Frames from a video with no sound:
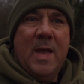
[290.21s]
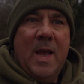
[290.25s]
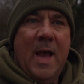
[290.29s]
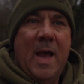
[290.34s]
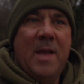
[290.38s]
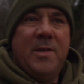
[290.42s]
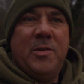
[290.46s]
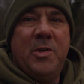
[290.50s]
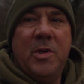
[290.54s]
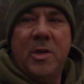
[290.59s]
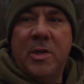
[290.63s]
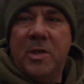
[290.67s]

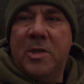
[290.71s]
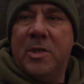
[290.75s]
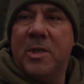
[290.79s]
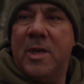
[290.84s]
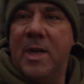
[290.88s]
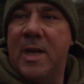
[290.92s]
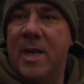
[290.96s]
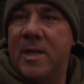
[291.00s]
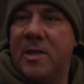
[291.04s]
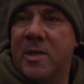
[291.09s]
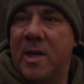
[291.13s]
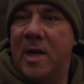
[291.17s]
As you can
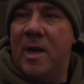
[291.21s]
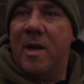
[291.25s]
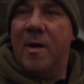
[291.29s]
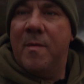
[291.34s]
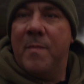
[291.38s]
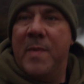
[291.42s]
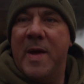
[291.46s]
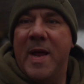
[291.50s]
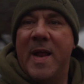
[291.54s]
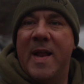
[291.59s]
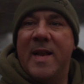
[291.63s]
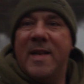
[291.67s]
see, it's a little
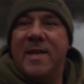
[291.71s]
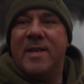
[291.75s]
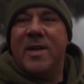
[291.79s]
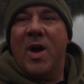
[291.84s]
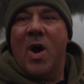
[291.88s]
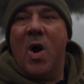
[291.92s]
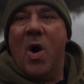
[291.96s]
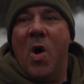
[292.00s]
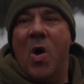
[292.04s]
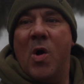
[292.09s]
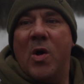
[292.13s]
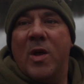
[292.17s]
bit
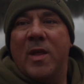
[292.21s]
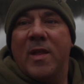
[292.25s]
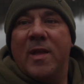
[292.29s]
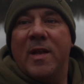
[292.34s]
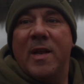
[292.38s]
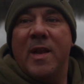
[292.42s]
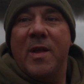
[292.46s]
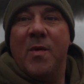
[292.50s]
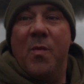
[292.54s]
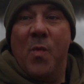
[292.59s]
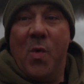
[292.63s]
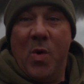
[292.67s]
darker
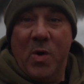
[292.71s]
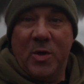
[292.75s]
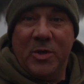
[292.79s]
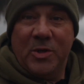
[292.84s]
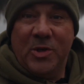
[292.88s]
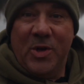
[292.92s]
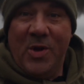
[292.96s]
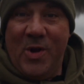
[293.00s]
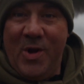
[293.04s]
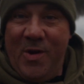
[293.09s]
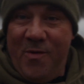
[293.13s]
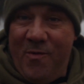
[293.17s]
than it was
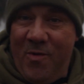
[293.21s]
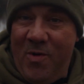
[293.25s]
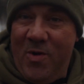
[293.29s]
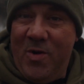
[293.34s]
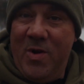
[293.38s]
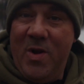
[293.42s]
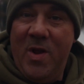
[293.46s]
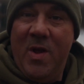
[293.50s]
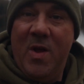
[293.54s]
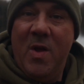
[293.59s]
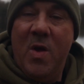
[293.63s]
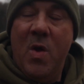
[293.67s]
earlier
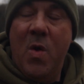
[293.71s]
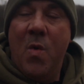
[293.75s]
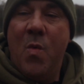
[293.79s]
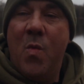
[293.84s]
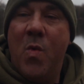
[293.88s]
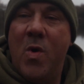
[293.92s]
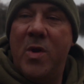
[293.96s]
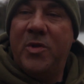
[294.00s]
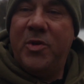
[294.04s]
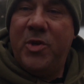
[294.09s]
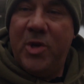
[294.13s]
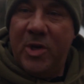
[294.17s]
on.
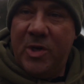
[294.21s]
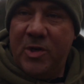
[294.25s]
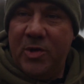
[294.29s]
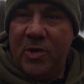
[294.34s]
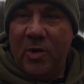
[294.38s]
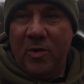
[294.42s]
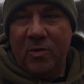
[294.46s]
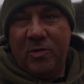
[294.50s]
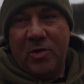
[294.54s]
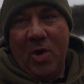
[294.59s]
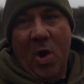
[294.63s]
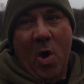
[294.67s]
We're just
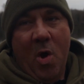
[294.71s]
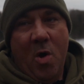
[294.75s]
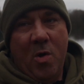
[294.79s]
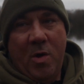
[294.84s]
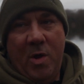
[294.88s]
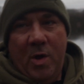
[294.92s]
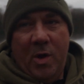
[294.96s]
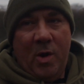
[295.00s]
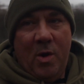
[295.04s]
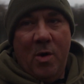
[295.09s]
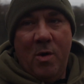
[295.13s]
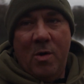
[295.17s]
on dark
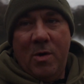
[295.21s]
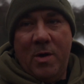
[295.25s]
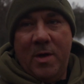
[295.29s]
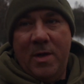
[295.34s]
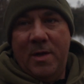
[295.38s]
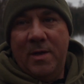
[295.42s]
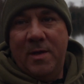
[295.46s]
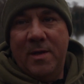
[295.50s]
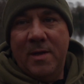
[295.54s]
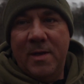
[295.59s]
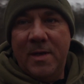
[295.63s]
o'clock.